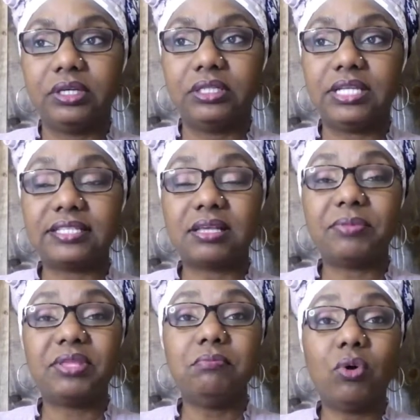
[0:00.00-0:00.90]
they're some
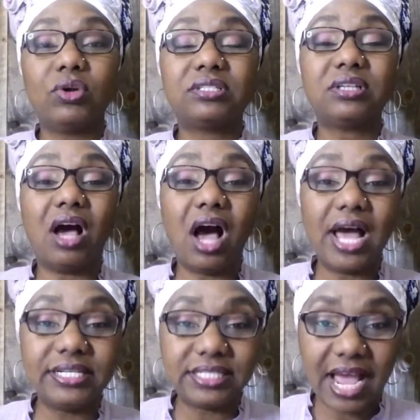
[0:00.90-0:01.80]
of the most
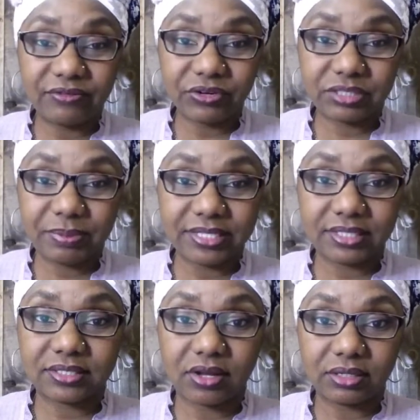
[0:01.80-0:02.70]
undiverse
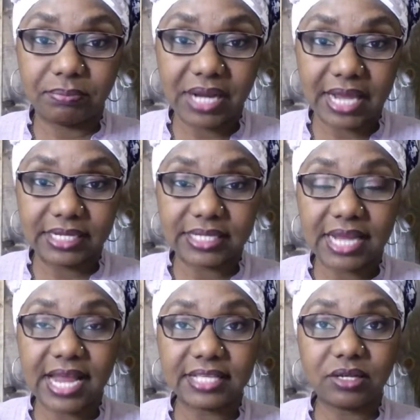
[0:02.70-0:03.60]
places on the planet.
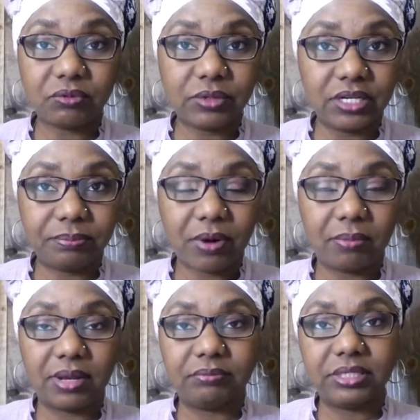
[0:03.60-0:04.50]
And that's a real
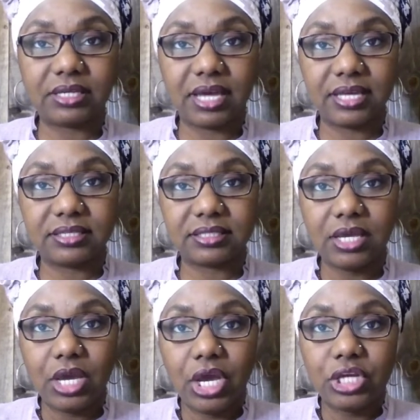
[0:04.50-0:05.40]
problem because
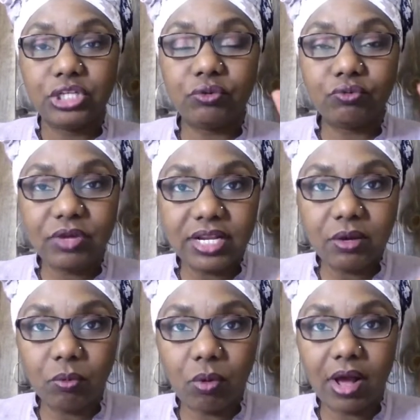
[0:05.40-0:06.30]
you
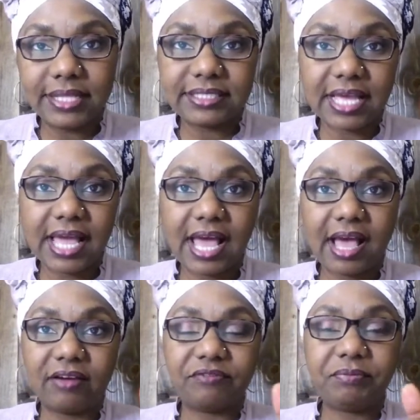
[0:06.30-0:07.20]
really want to
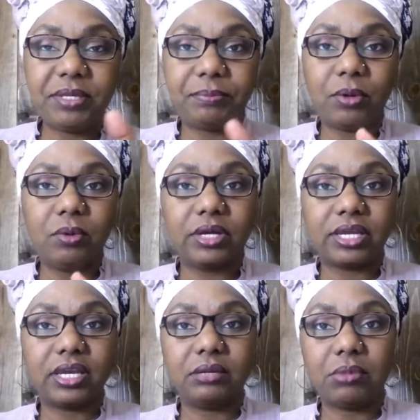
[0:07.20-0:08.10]
have people
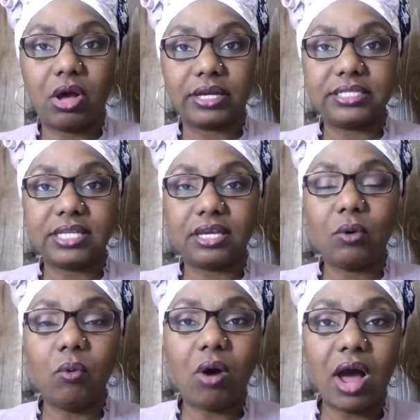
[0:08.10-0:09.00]
working in marketing
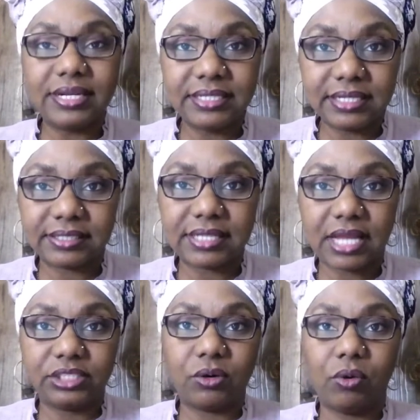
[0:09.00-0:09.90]
who
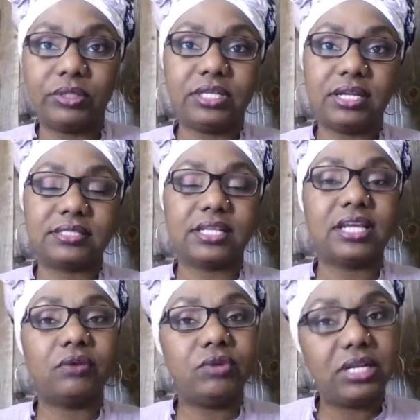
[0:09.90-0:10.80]
understand your audience and
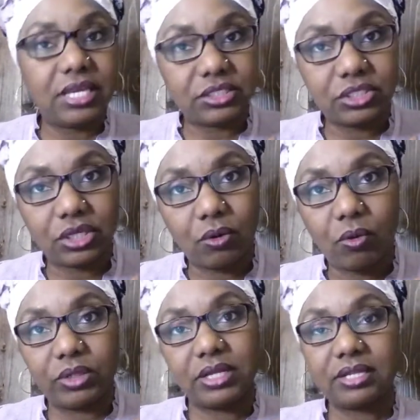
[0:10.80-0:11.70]
can relate to your
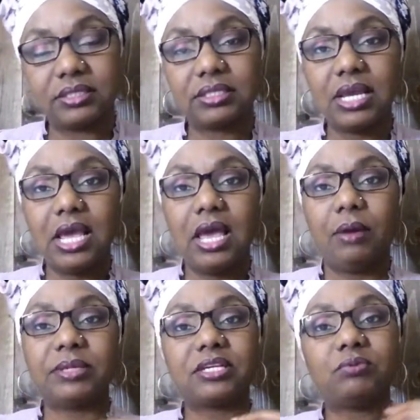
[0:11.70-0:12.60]
audience.
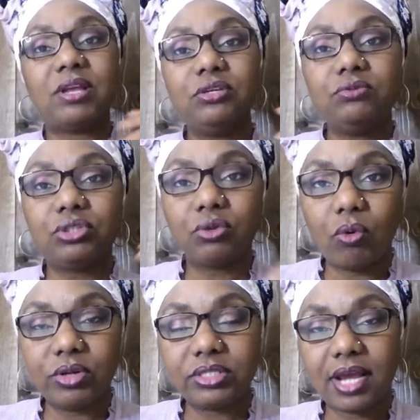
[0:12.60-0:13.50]
Because when you
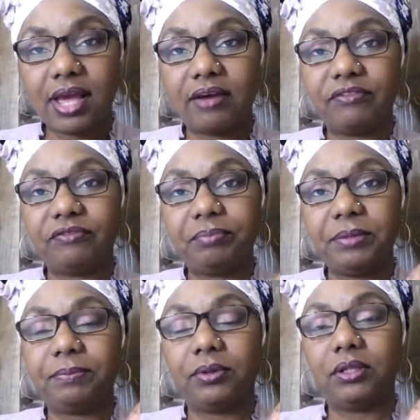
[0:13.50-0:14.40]
don't have
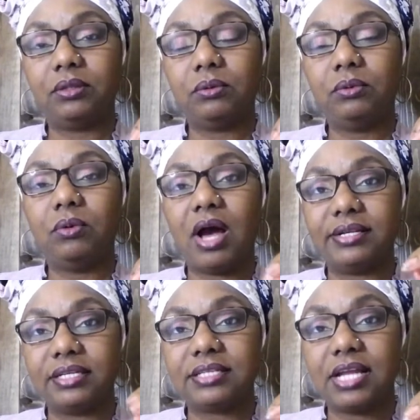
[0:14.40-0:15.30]
people who
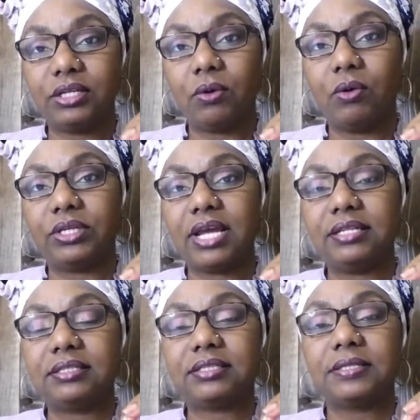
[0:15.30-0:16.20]
understand your
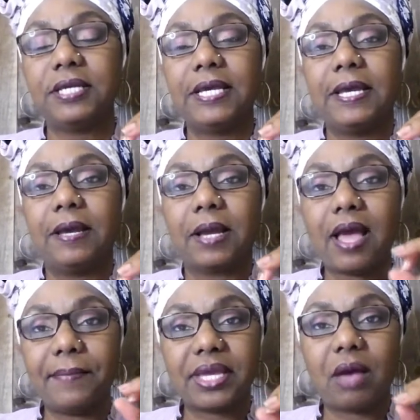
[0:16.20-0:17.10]
audience
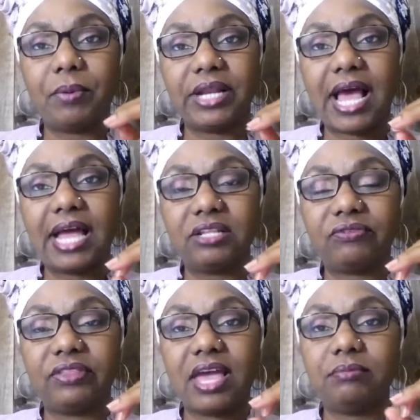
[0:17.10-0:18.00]
coming up with ads
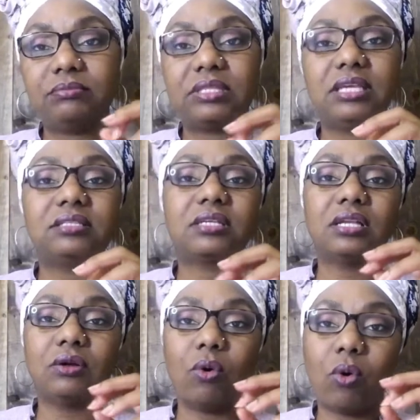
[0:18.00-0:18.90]
for them, things
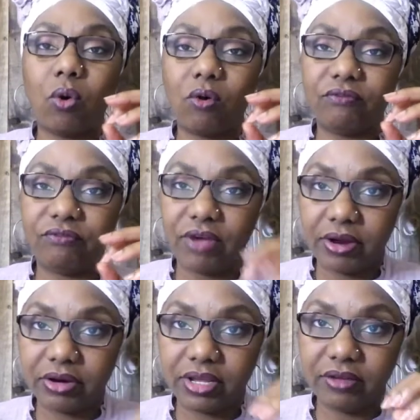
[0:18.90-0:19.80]
can go
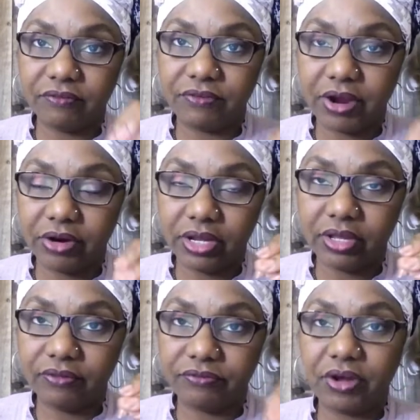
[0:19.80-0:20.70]
very,
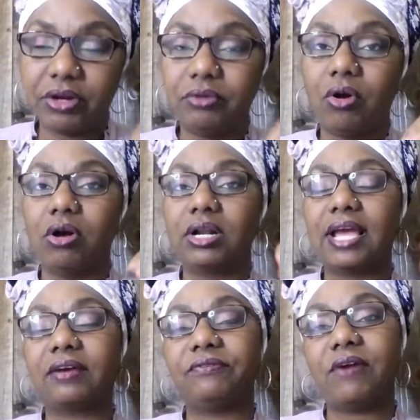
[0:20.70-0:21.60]
very, very wrong.
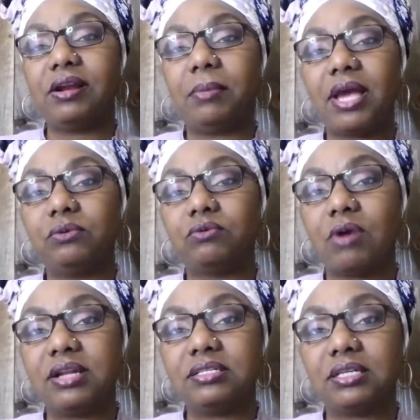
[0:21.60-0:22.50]
Like a friend of mine who
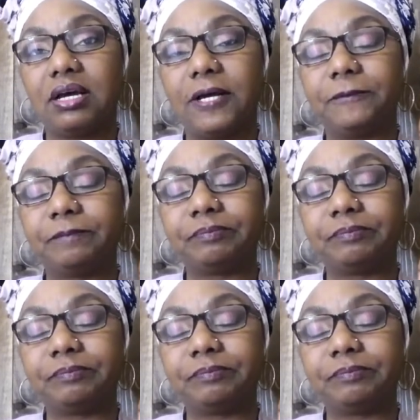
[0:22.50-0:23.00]
runs a